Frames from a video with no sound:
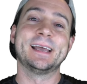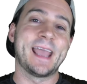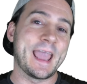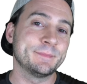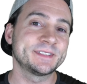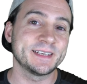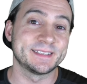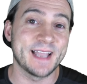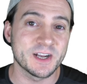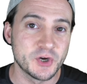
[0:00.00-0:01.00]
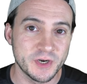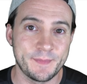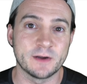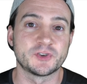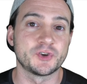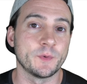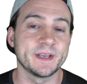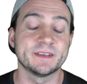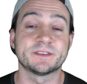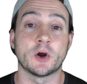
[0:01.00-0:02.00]
Amazon is not good about showing
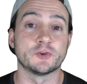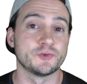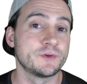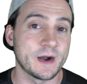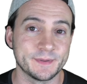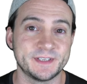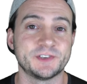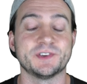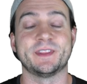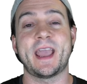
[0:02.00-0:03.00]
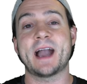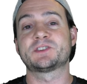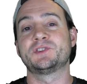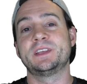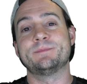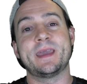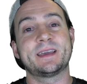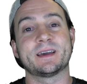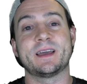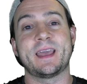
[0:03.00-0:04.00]
us our true competition. They actually
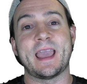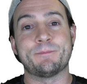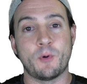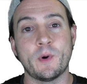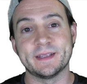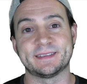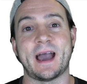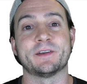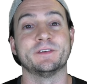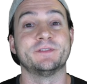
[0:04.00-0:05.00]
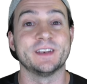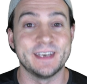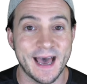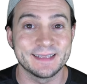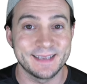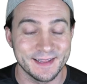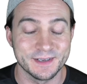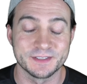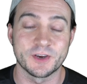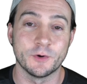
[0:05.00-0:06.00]
make a point out of not telling
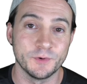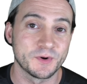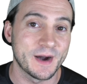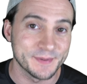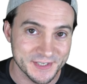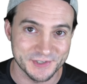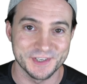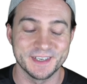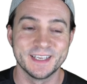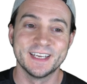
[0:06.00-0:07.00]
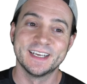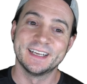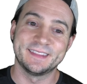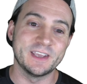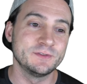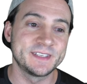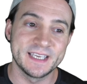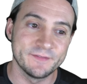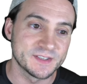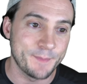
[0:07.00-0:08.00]
us our real competition. They used to
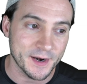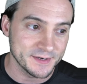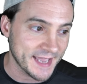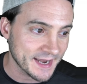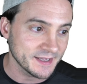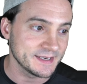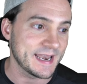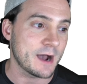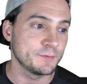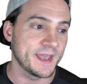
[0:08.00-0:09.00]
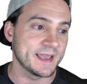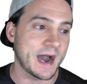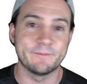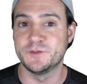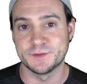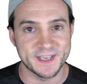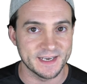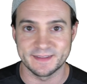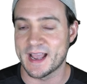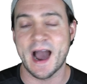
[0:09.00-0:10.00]
give us better data. Now they obfuscate
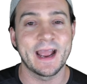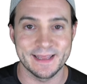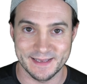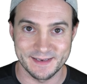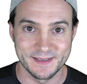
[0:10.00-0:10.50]
it. They hide it.